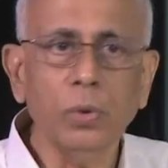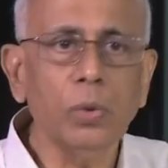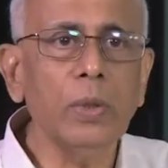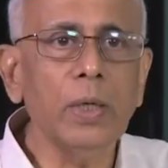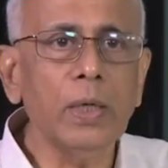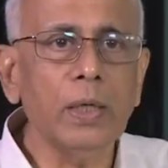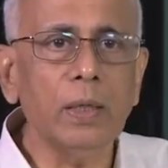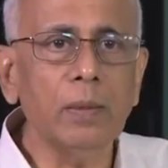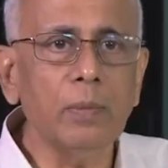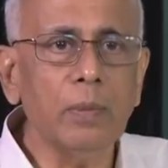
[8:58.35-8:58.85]

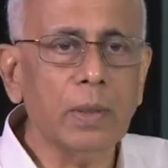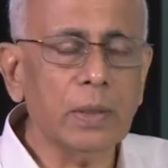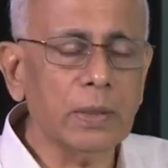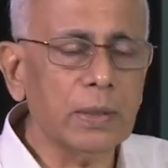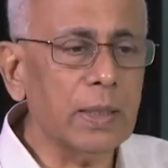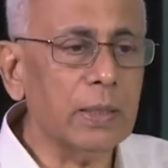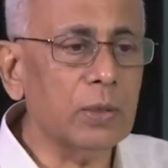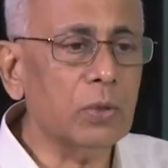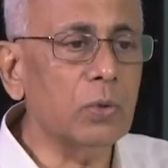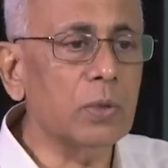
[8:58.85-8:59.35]
unity because
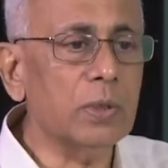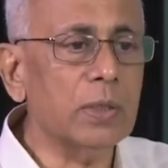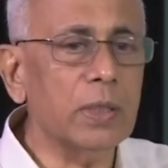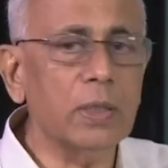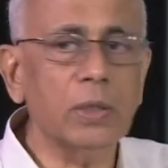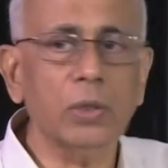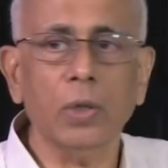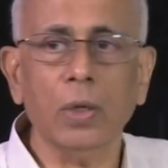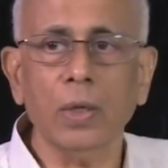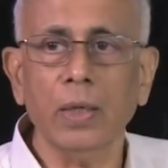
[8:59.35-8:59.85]
as you will see
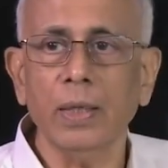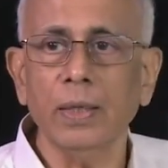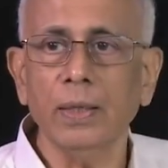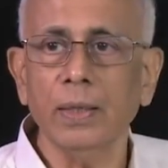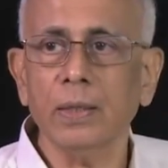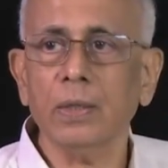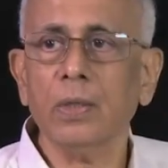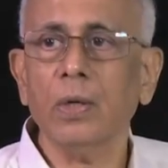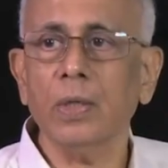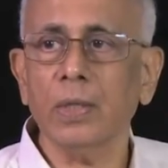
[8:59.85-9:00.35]
shortly
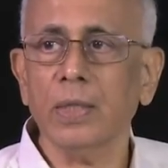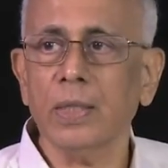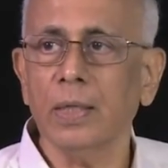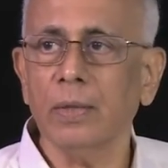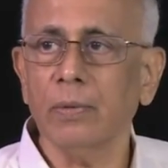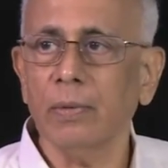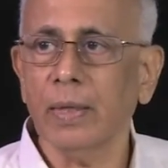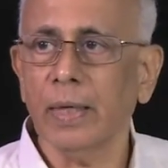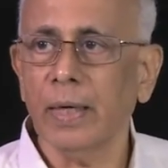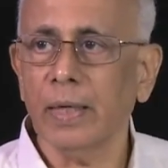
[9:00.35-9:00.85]
this
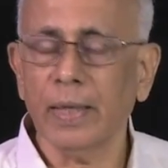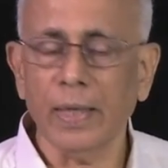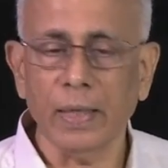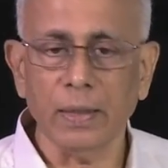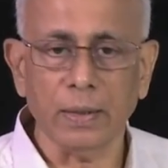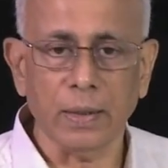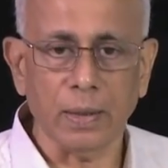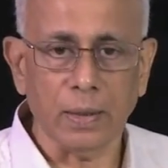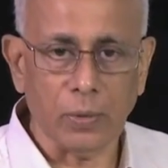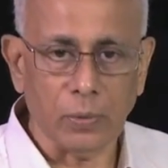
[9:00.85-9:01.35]
constant will get
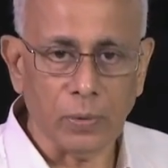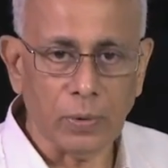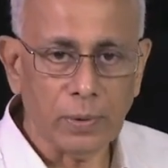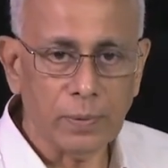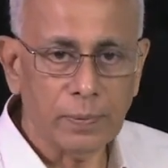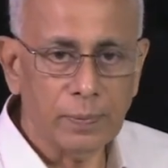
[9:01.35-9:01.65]
cancelled out.